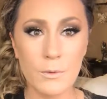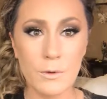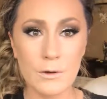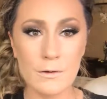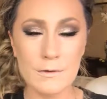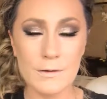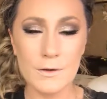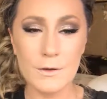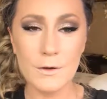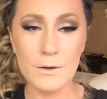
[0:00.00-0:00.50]
I'm
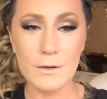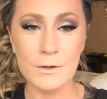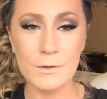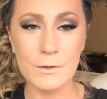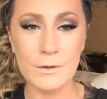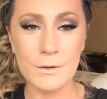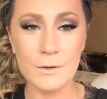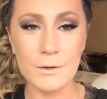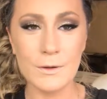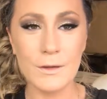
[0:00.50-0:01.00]
going to go
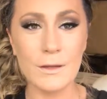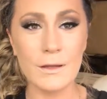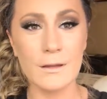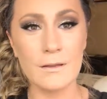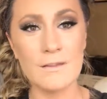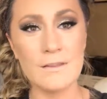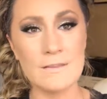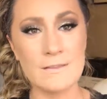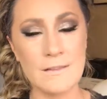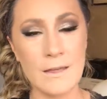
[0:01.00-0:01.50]
through
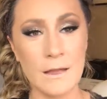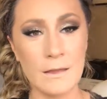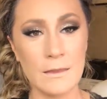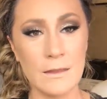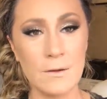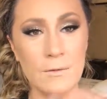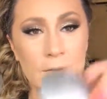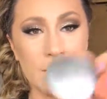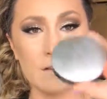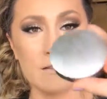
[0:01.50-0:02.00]
and set
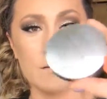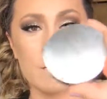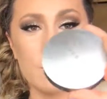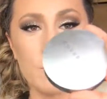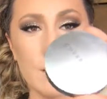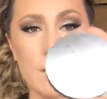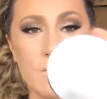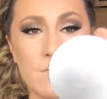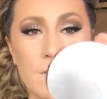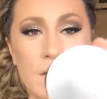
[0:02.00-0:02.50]
the rest
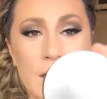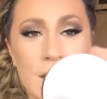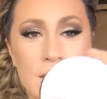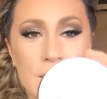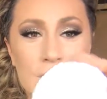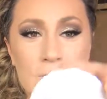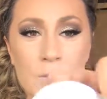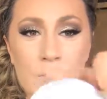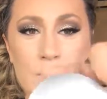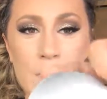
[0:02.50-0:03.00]
of my
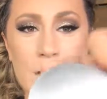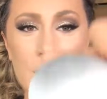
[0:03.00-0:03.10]
face with